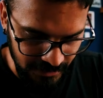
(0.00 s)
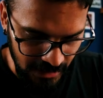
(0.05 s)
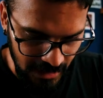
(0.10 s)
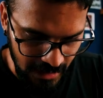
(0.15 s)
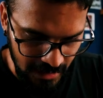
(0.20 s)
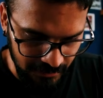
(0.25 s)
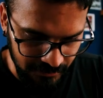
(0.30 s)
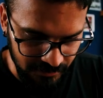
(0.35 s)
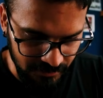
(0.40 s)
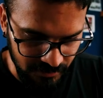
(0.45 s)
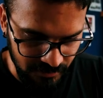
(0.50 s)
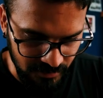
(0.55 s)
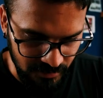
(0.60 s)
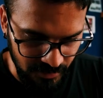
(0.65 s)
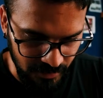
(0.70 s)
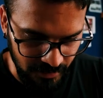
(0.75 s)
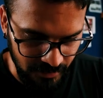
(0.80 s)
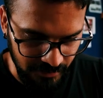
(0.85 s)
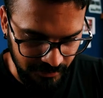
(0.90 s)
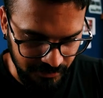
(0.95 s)
and
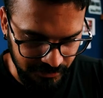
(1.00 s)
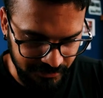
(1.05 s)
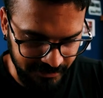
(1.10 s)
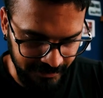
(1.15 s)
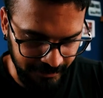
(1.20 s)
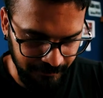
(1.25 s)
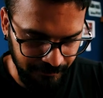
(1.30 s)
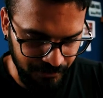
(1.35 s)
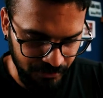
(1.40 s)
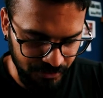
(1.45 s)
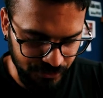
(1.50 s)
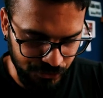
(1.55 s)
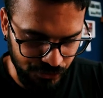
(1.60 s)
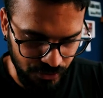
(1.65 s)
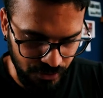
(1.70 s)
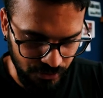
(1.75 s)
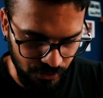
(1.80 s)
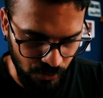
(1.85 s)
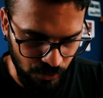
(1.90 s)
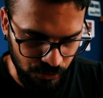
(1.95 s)
the
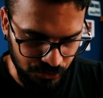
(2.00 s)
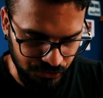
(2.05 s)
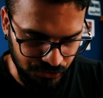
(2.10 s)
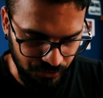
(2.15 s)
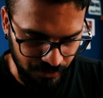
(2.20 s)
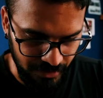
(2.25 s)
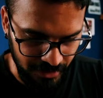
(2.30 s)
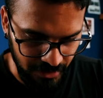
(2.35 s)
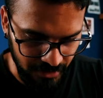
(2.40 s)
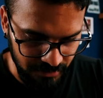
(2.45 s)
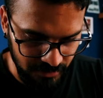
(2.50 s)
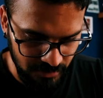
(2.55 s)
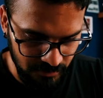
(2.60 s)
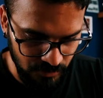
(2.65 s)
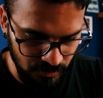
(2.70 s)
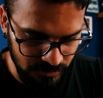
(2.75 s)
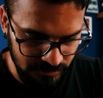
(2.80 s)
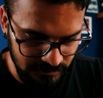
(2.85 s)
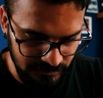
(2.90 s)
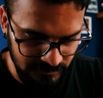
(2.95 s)
temperature goes together
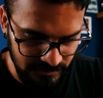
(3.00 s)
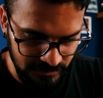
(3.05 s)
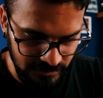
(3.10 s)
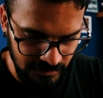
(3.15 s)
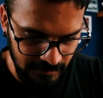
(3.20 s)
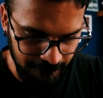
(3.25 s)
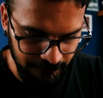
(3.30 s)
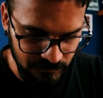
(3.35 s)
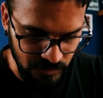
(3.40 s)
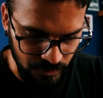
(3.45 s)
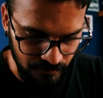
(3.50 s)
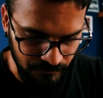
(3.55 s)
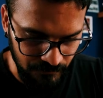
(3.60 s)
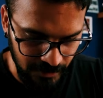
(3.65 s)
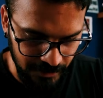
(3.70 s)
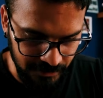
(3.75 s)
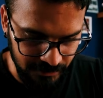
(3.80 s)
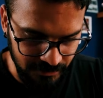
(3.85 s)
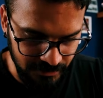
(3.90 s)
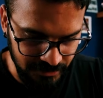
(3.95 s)
most of the time. So if I
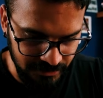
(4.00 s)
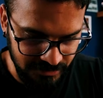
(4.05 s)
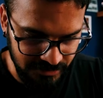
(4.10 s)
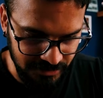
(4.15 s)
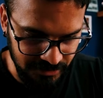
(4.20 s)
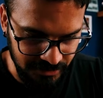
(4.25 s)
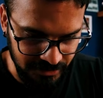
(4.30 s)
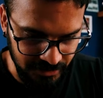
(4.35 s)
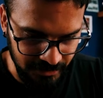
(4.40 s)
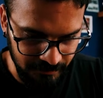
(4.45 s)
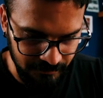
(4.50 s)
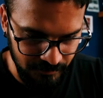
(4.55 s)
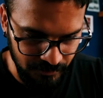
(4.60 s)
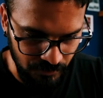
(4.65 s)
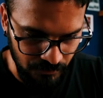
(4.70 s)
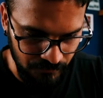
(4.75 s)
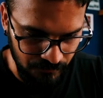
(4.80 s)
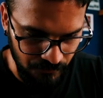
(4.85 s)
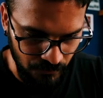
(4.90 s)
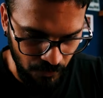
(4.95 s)
increase the temp,
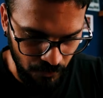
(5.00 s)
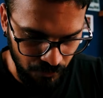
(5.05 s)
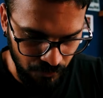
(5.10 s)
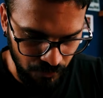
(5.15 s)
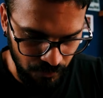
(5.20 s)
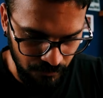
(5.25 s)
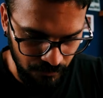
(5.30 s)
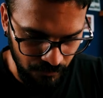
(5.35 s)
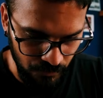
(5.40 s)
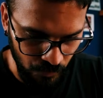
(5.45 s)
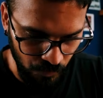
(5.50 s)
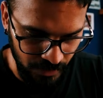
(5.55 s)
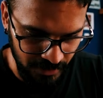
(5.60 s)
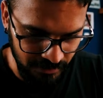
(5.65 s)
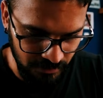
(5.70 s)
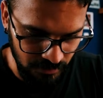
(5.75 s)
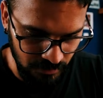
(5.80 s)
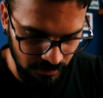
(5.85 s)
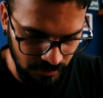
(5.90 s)
your photo with